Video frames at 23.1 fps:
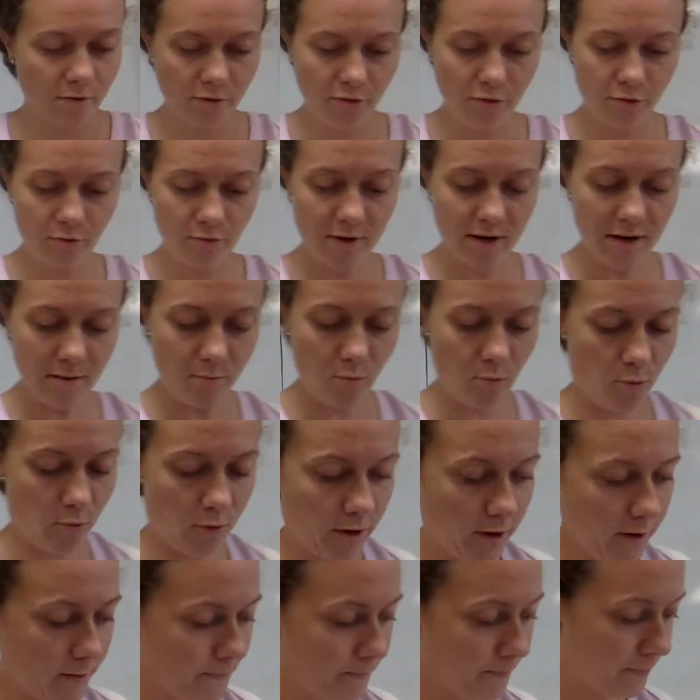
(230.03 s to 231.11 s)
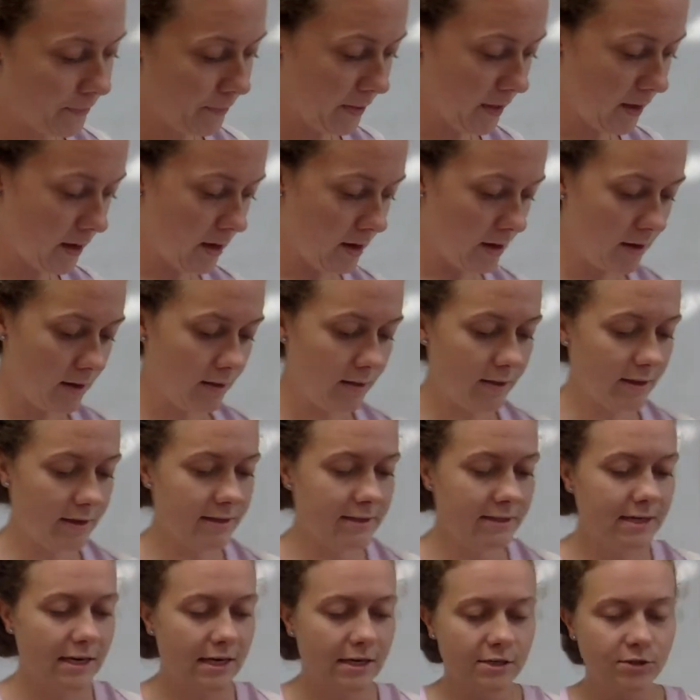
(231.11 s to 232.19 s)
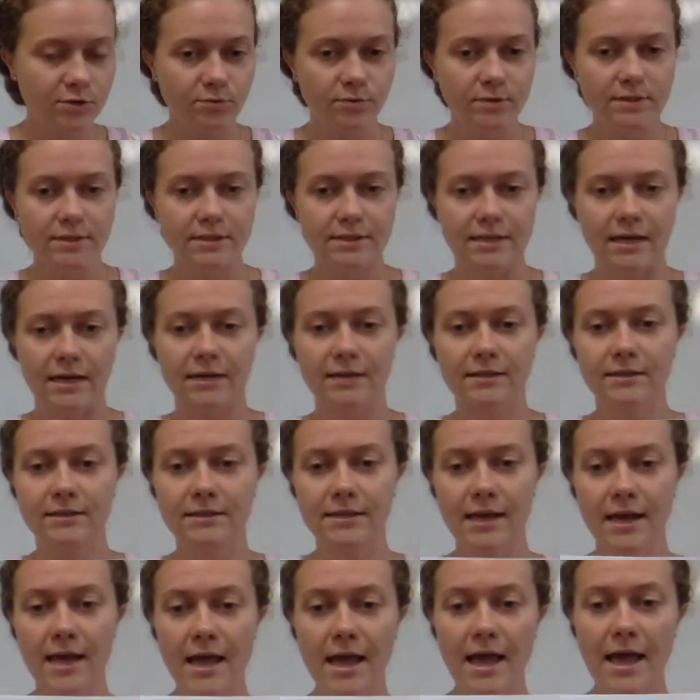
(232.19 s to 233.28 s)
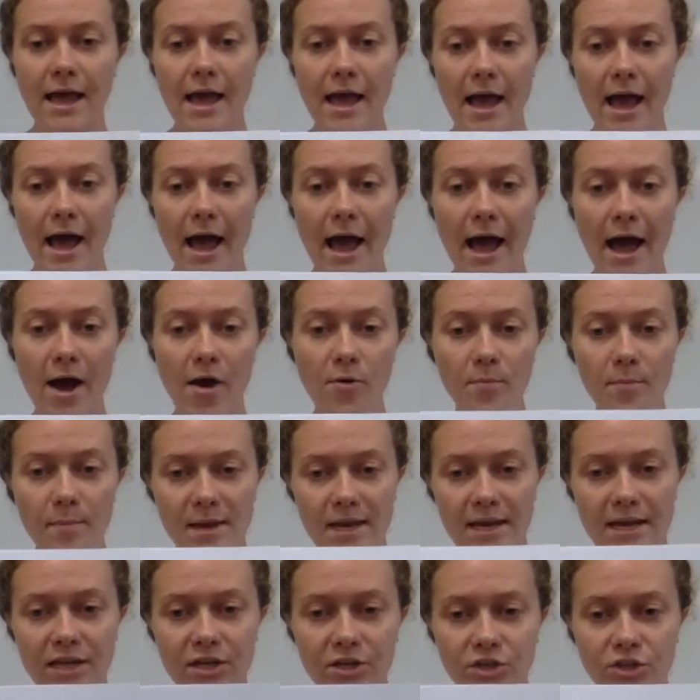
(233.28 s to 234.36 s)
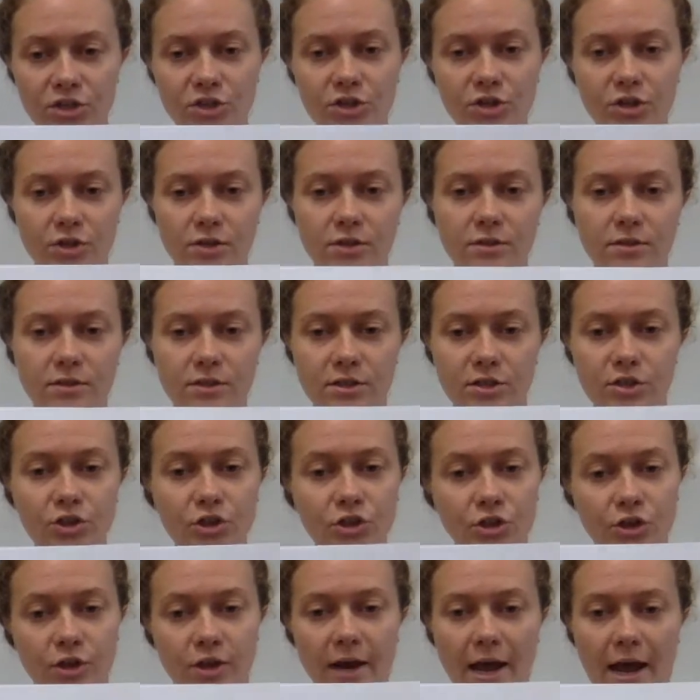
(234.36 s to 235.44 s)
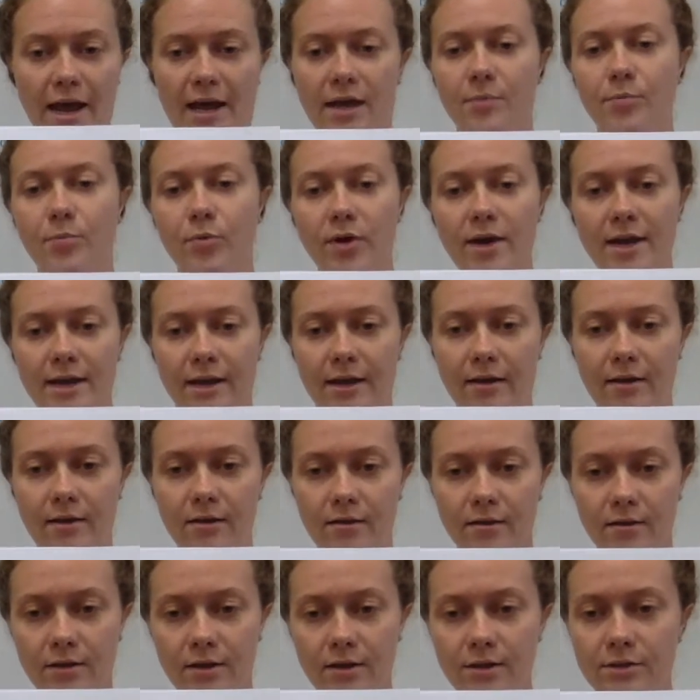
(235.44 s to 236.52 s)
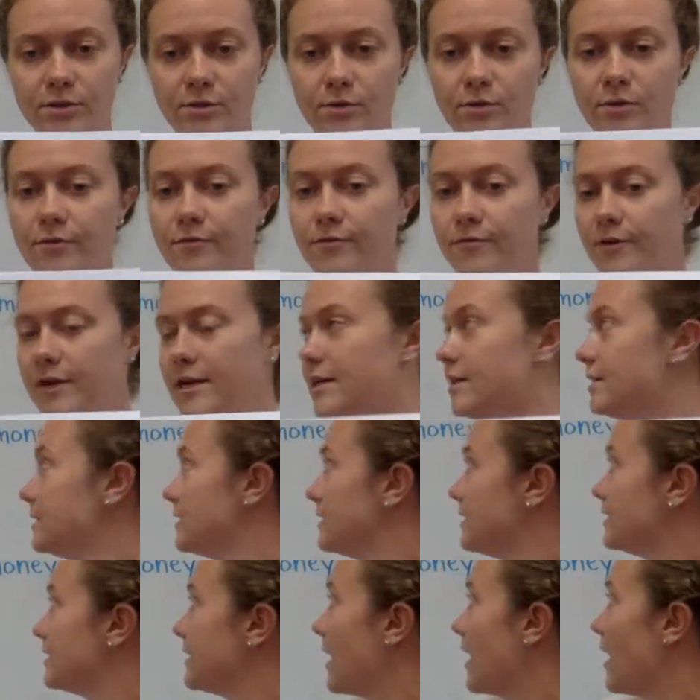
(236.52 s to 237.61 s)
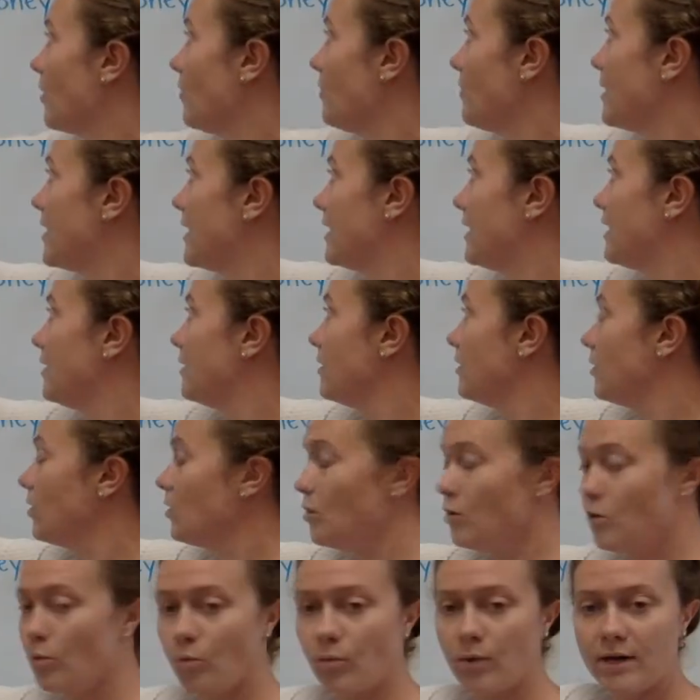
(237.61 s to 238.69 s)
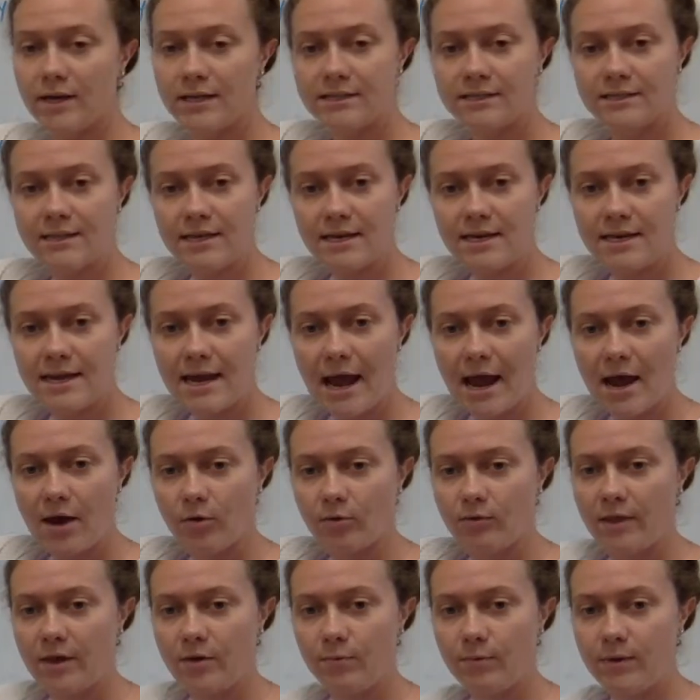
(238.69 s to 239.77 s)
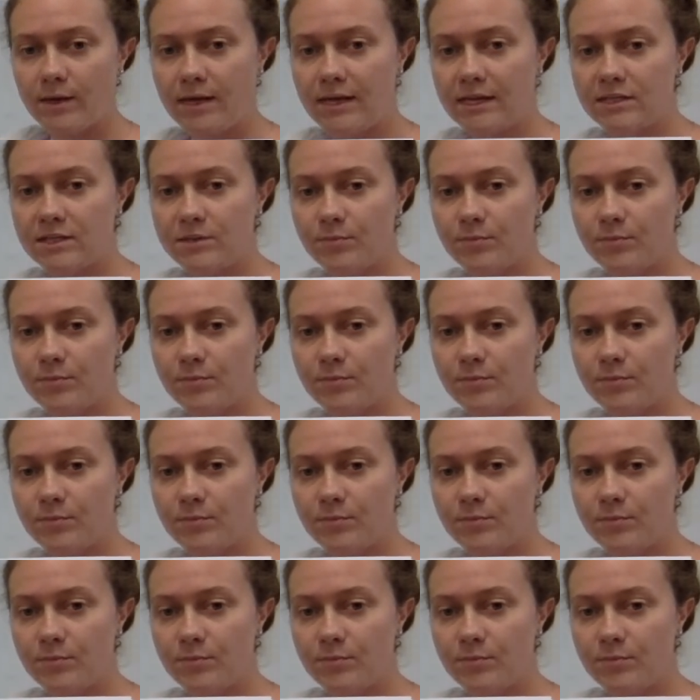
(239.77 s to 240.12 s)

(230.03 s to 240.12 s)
3 more. This next one says, how many shirts should I bring? So the phrase is how many. What is the noun that we need to